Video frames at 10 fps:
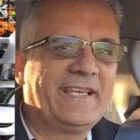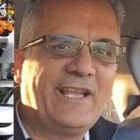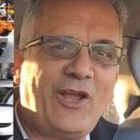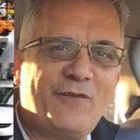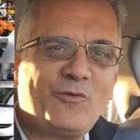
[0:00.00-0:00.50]

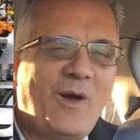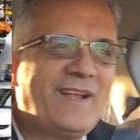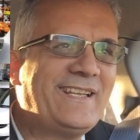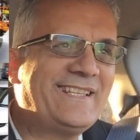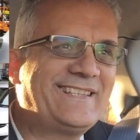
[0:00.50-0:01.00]
Hello
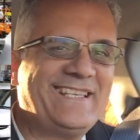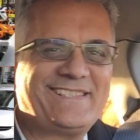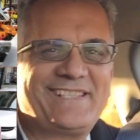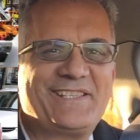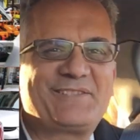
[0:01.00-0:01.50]
everyone,
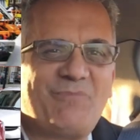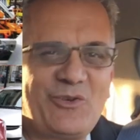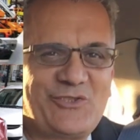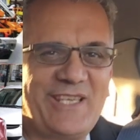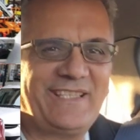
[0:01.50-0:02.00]
this is
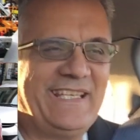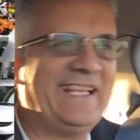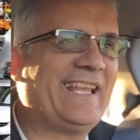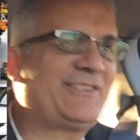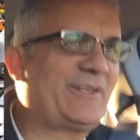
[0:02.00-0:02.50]
Moshe the
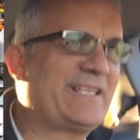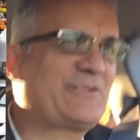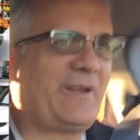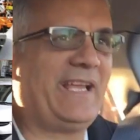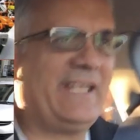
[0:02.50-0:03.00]
Electric
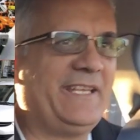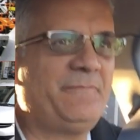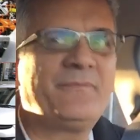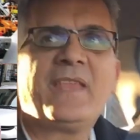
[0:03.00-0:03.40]
Israeli.